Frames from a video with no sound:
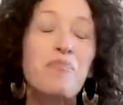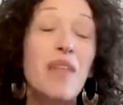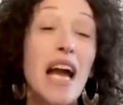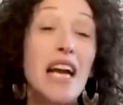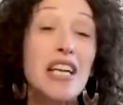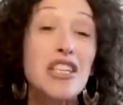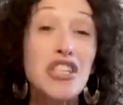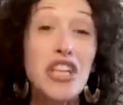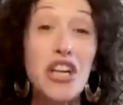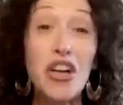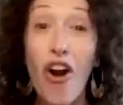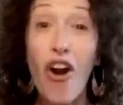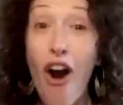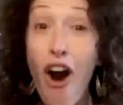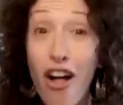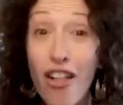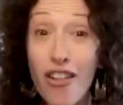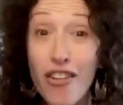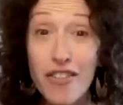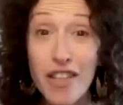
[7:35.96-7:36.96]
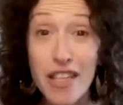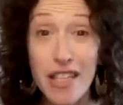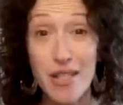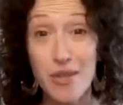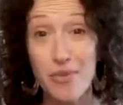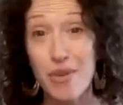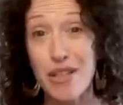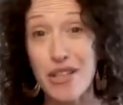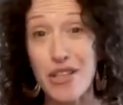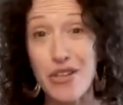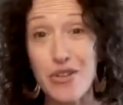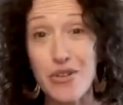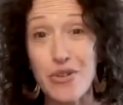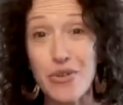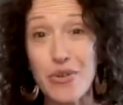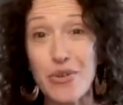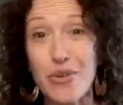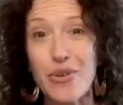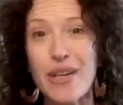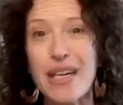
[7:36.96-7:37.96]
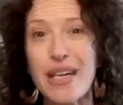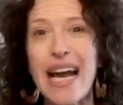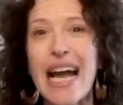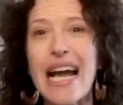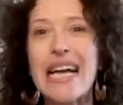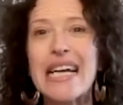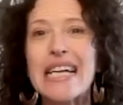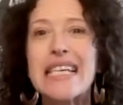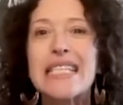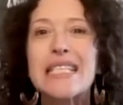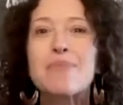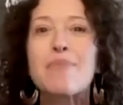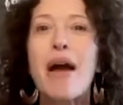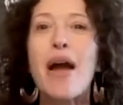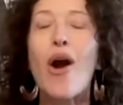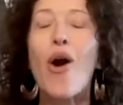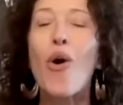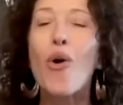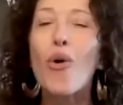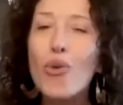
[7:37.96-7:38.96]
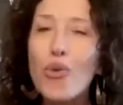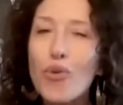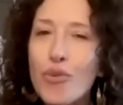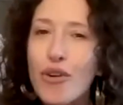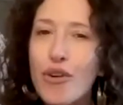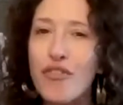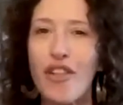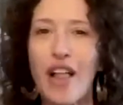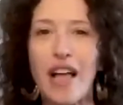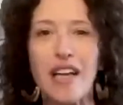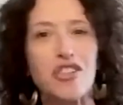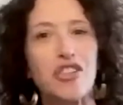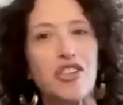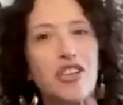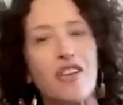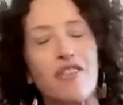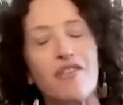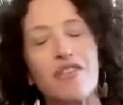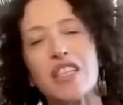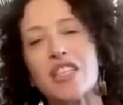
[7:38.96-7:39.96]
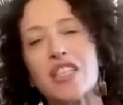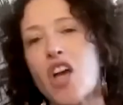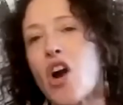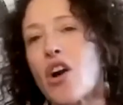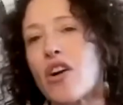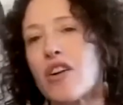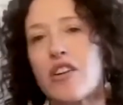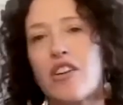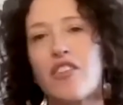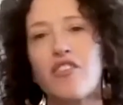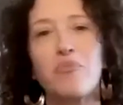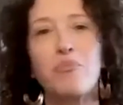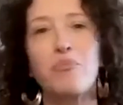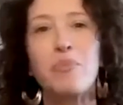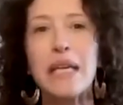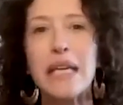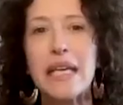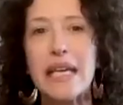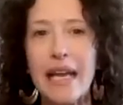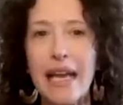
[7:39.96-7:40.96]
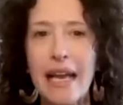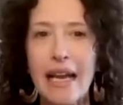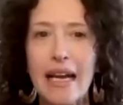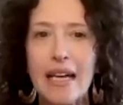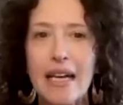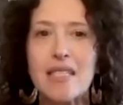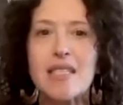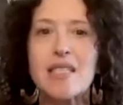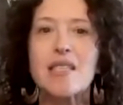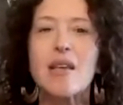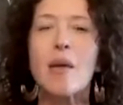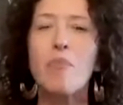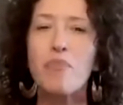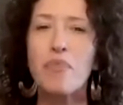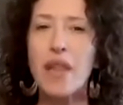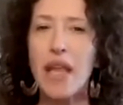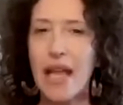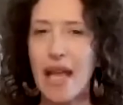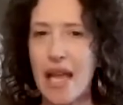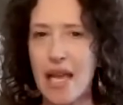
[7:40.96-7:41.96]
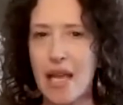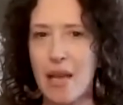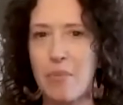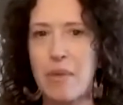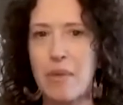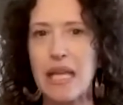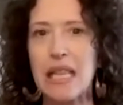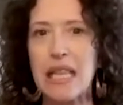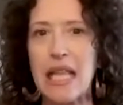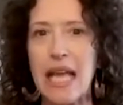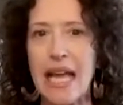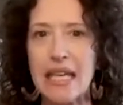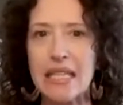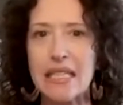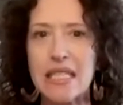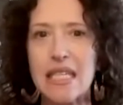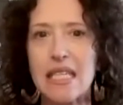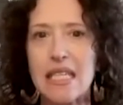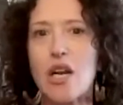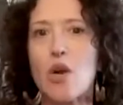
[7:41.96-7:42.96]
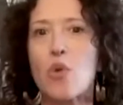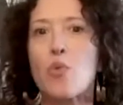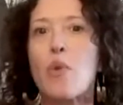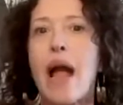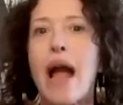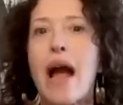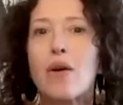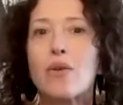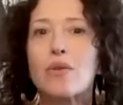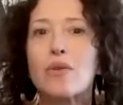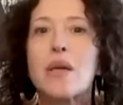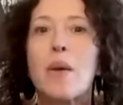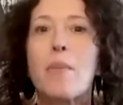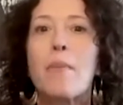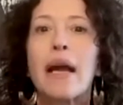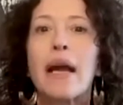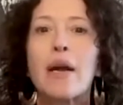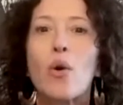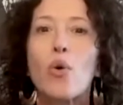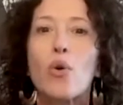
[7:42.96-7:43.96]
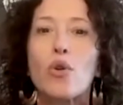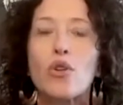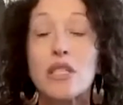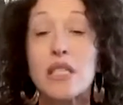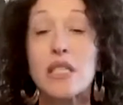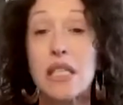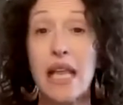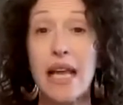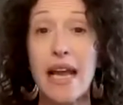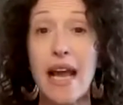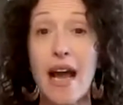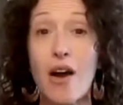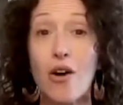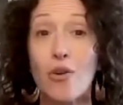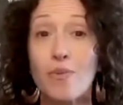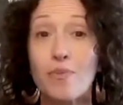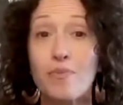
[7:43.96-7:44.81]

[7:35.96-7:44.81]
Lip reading: I share all of this with you as my own reflection of this art of being. Something in me landed around my course layout.